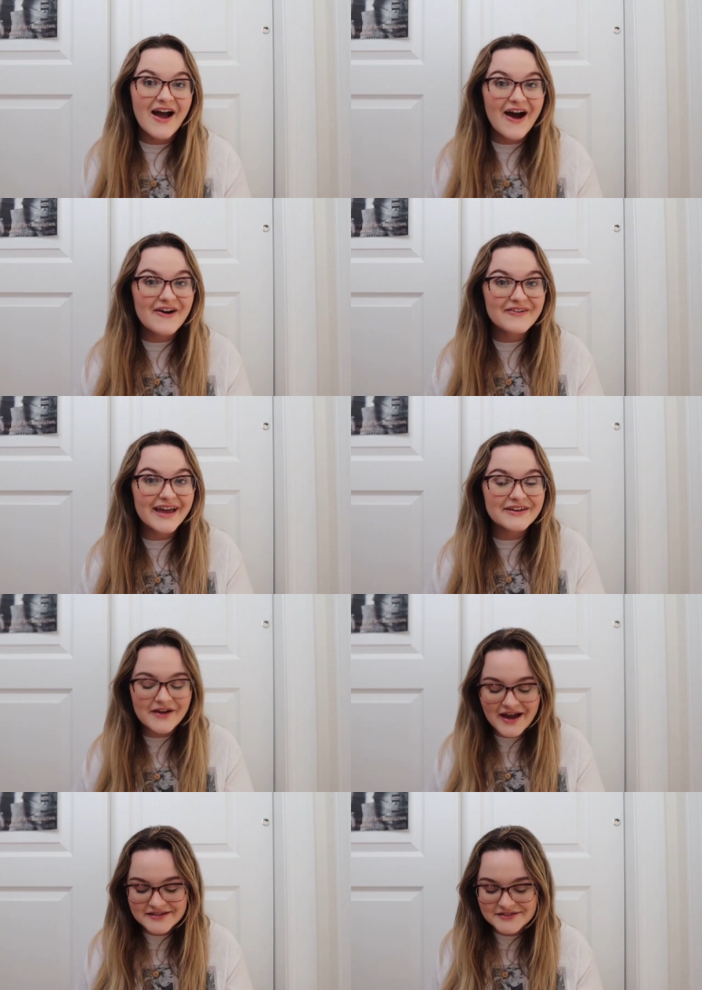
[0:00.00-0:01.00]
Okay, you
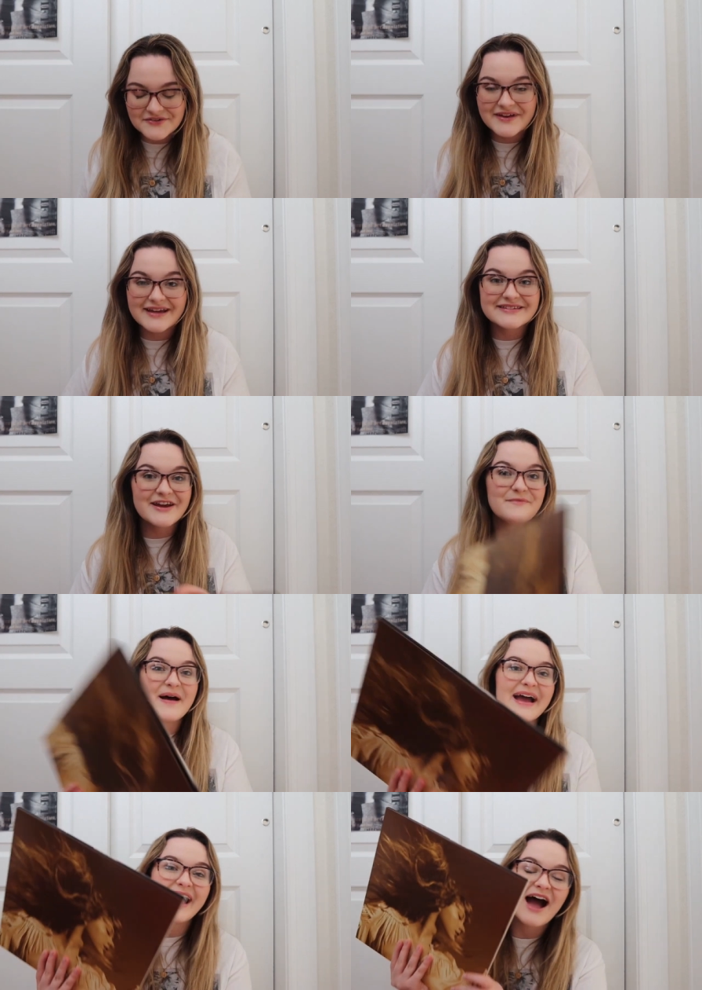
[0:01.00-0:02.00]
guys, so next up
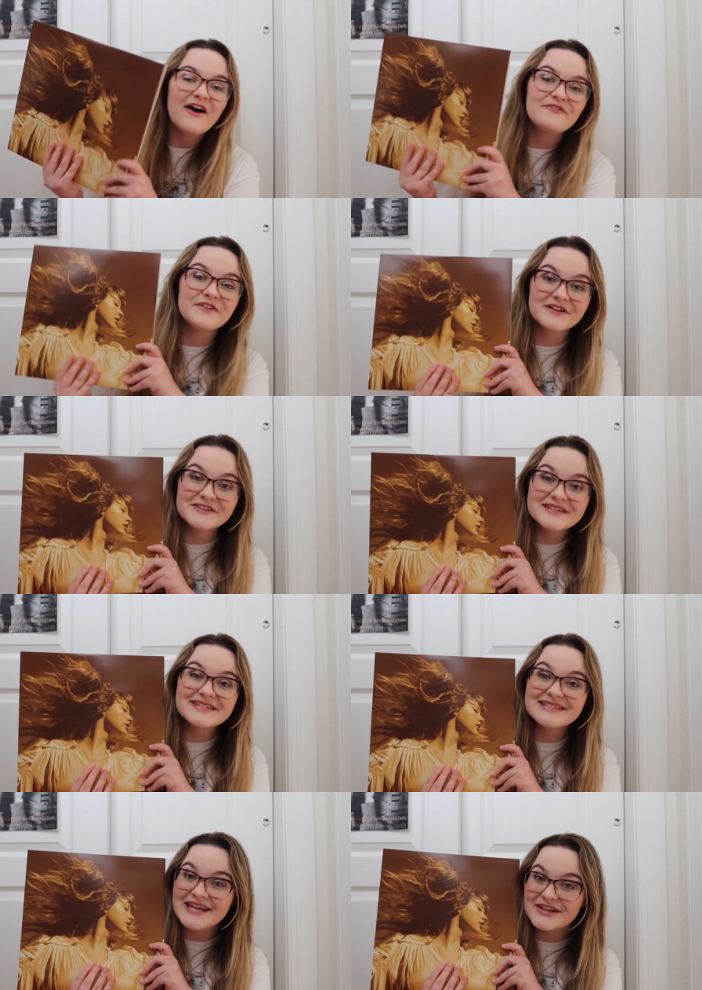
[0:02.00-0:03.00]
I have Fearless,
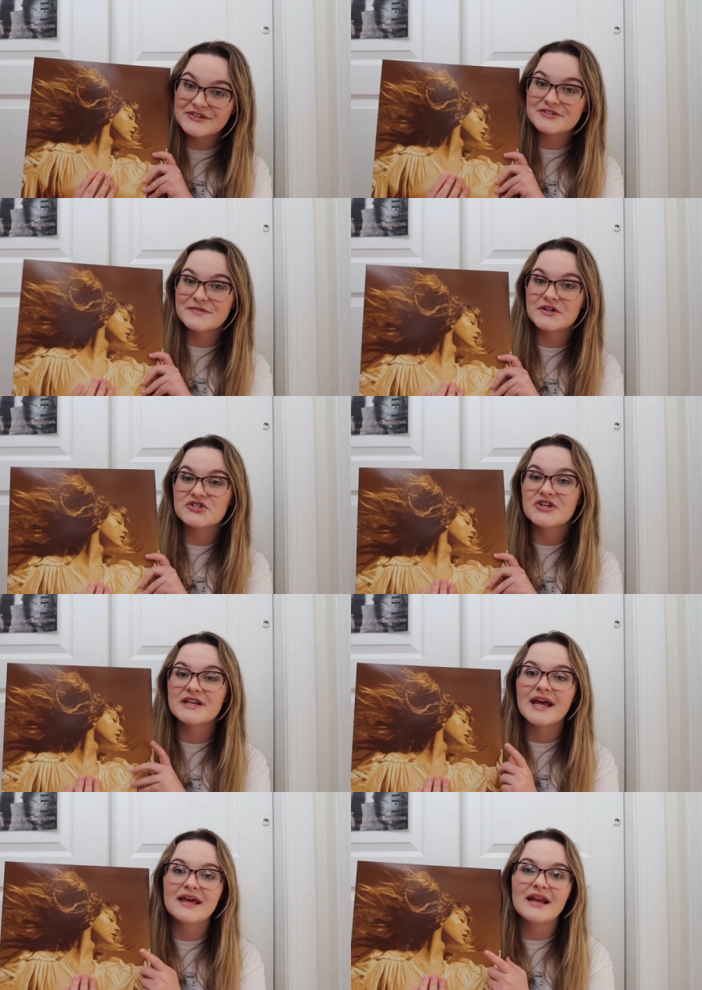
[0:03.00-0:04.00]
Taylor's
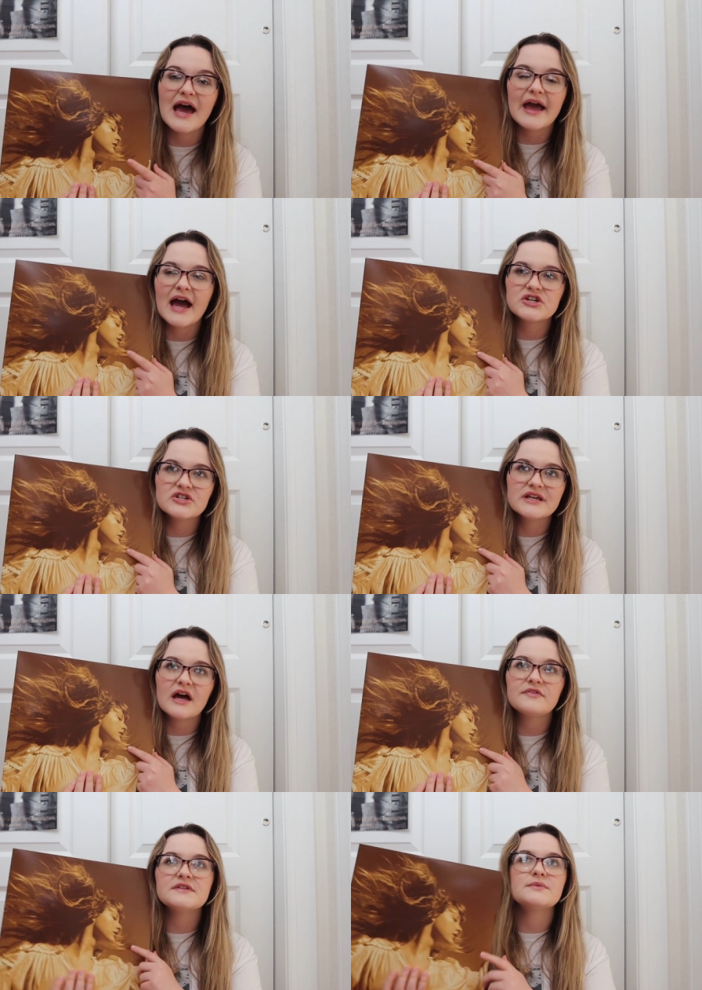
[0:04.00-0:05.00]
version, and I actually
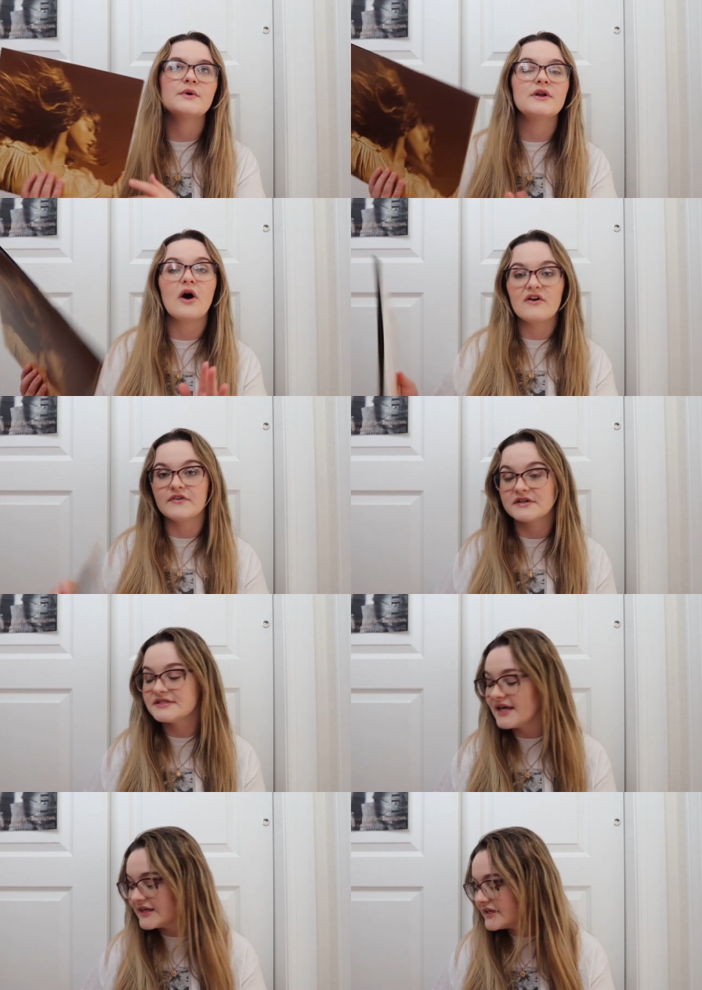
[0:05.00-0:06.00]
got this one off her
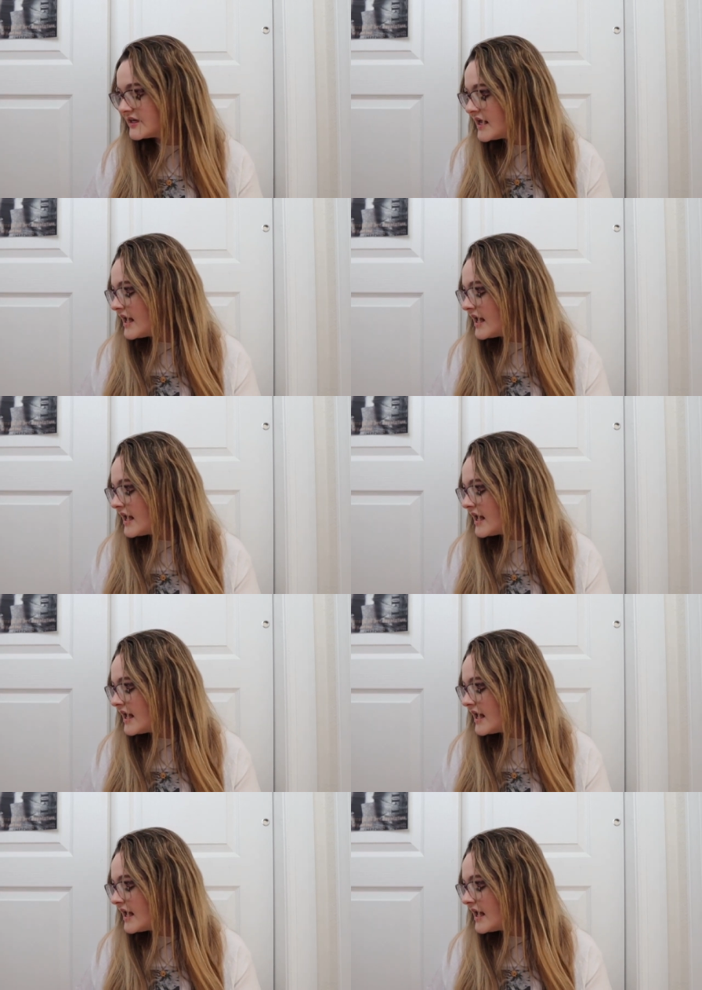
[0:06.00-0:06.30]
site.